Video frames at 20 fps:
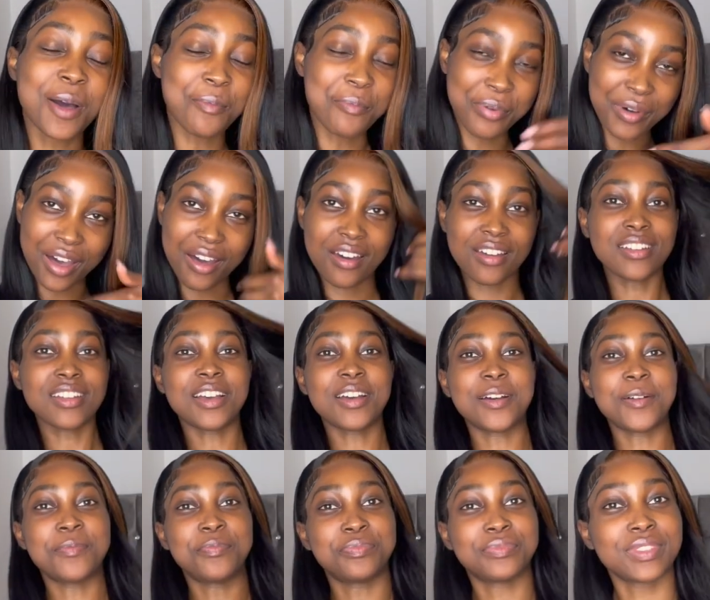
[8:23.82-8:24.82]
But
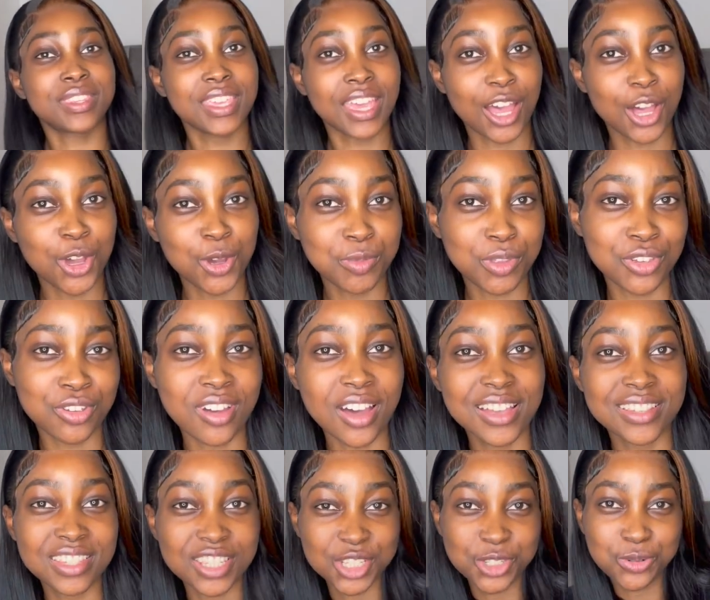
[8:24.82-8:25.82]
yeah, I hope that you
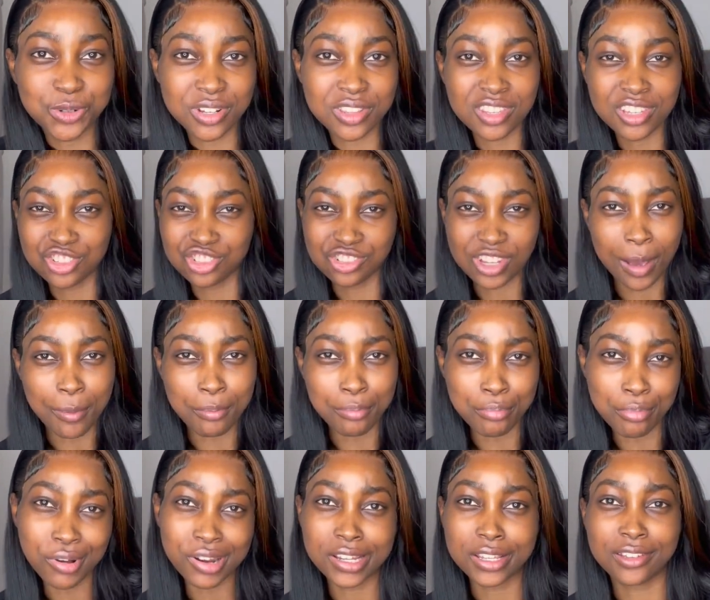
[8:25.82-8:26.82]
guys enjoyed this
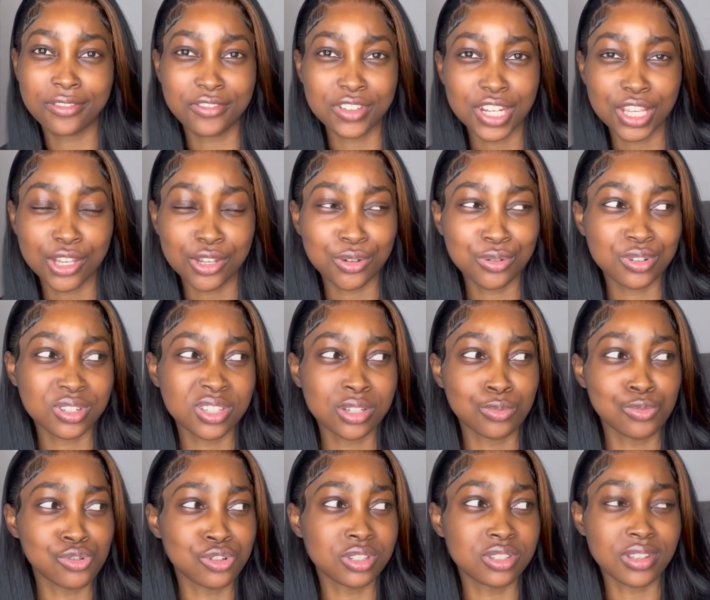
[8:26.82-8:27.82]
shambolic video. It
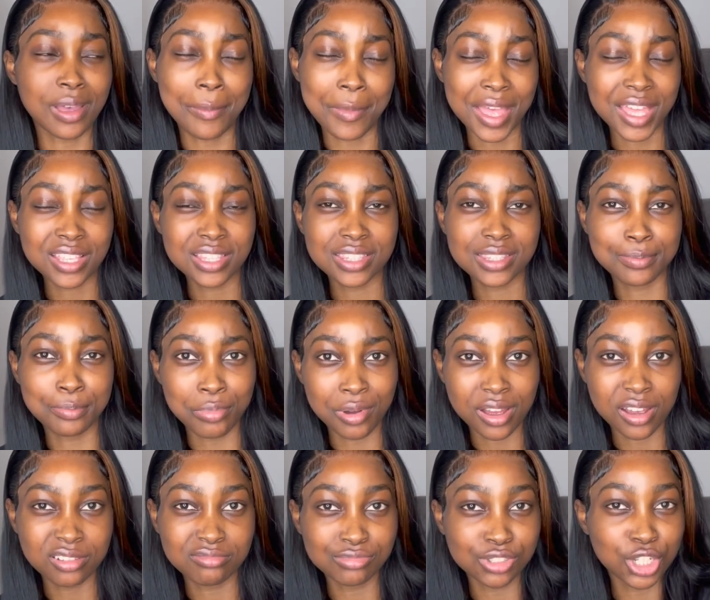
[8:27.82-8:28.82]
was a mess,
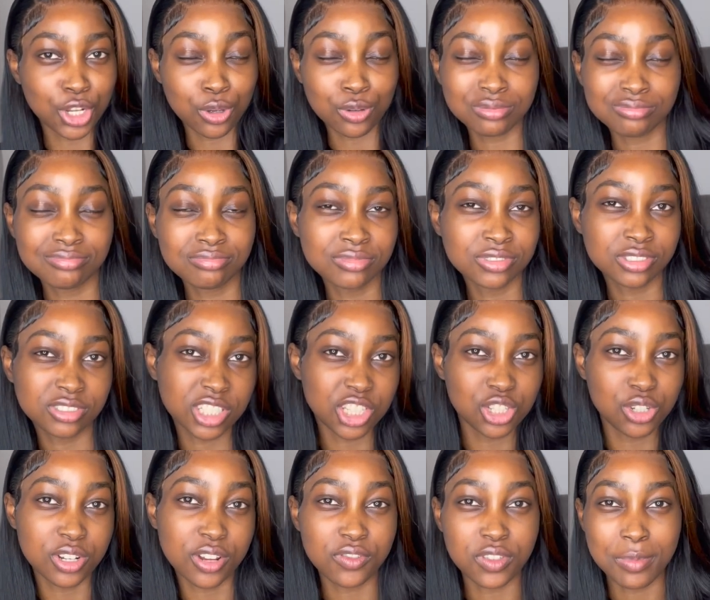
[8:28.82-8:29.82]
but you know, just
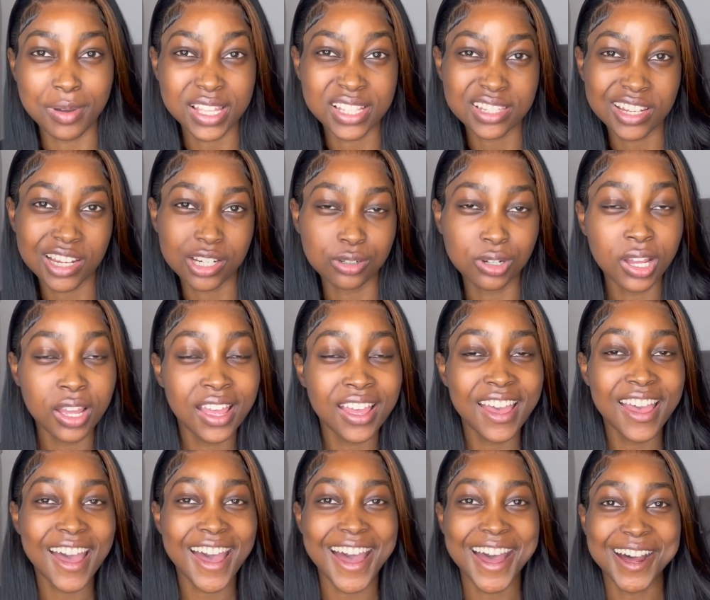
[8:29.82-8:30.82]
doing it for the bands now.
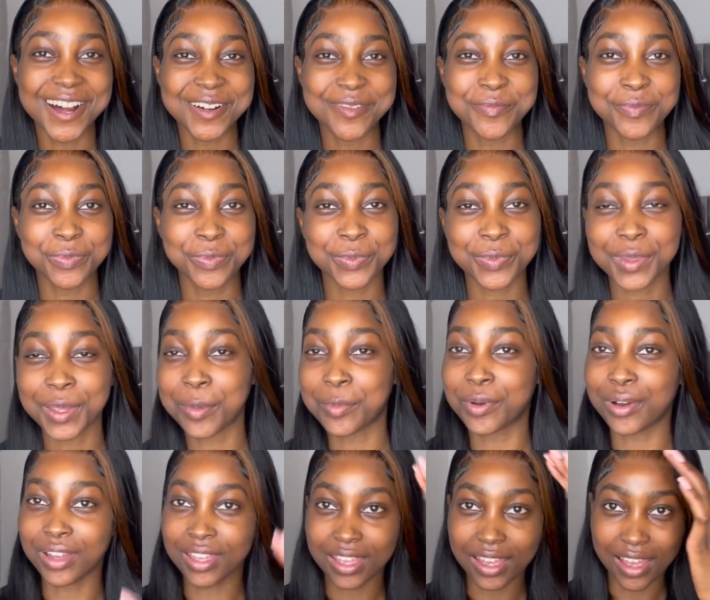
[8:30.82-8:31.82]

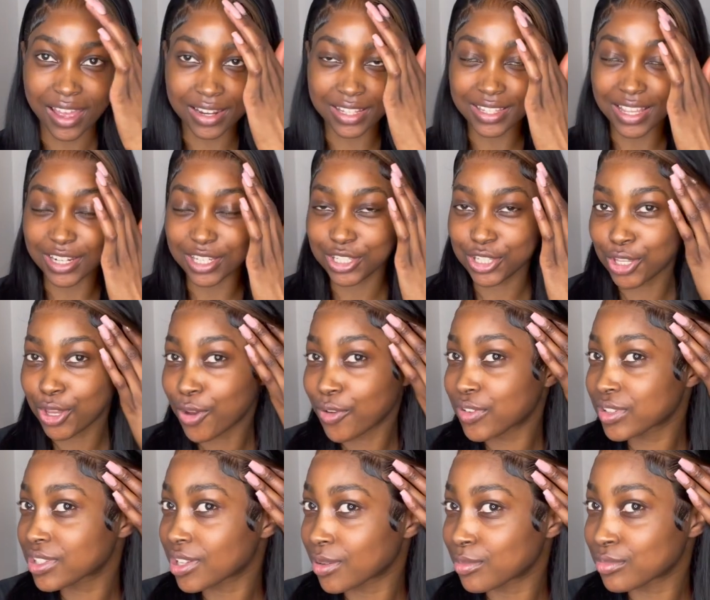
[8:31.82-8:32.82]
But yeah, I decided to go
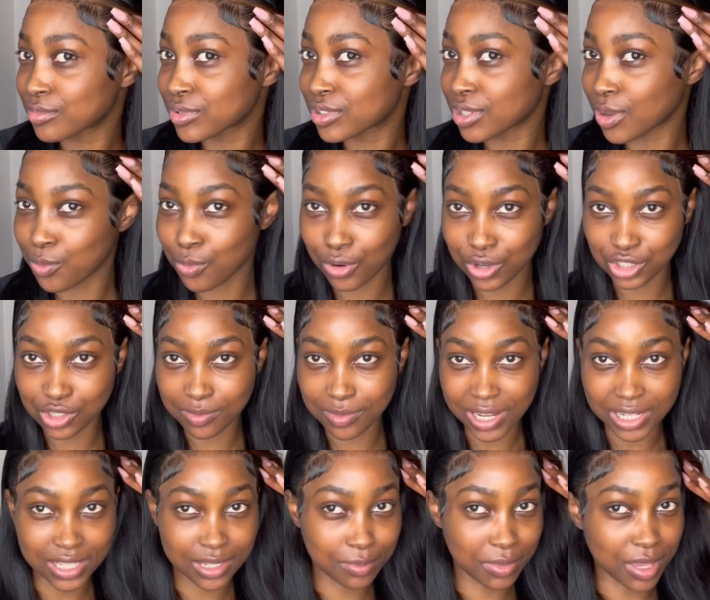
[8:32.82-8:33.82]
for some somewhat
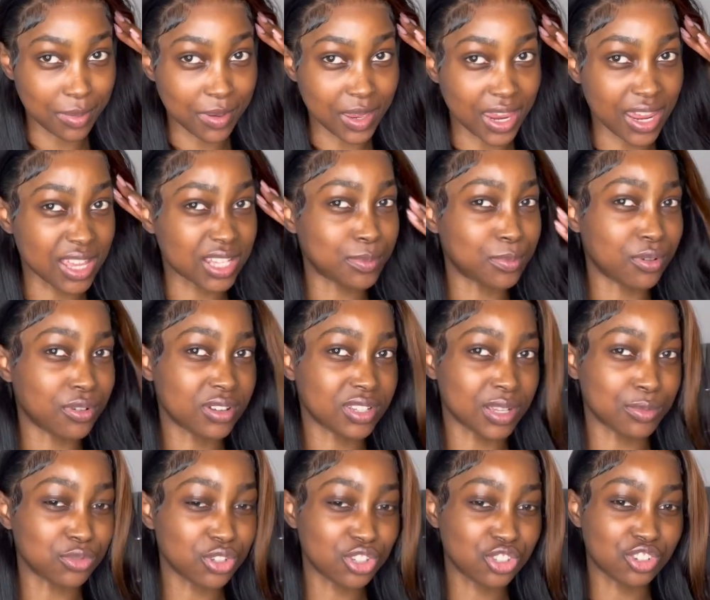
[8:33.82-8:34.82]
dramatic baby hairs because
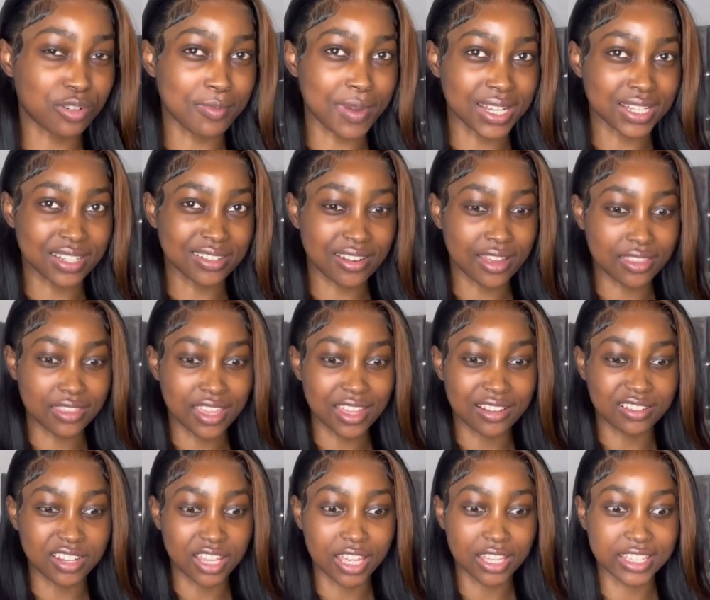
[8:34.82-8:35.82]
I'm just dramatic like
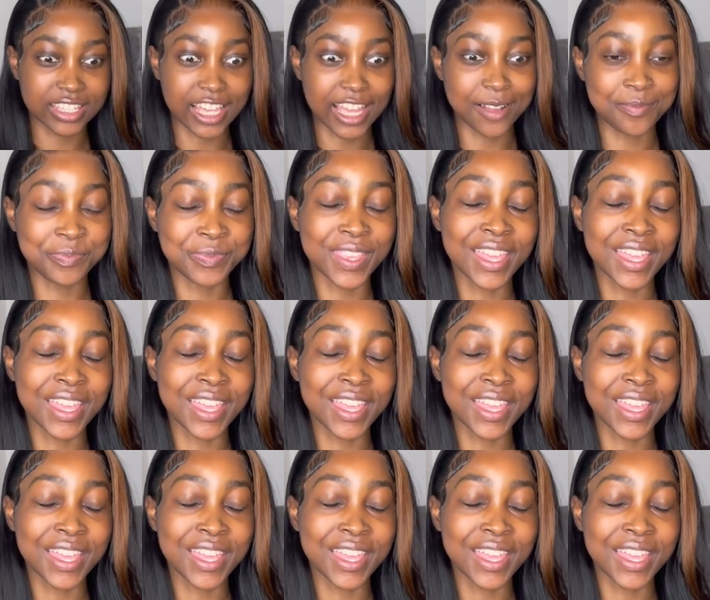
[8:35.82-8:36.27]
that. Like, yeah.